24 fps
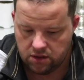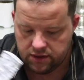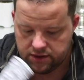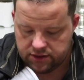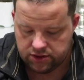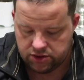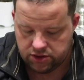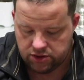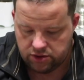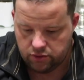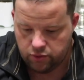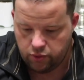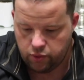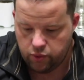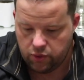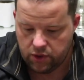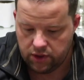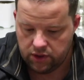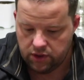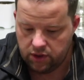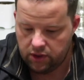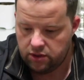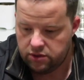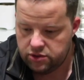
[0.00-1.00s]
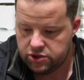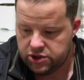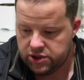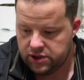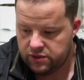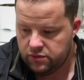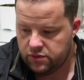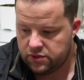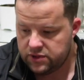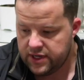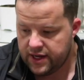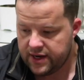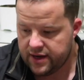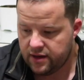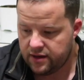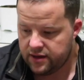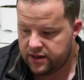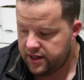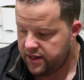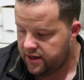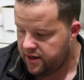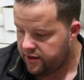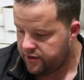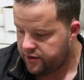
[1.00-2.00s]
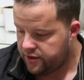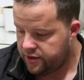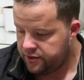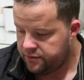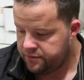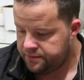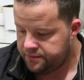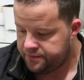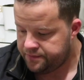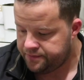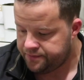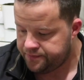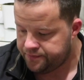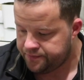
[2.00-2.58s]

Let's do one lotion, we'll take out the other.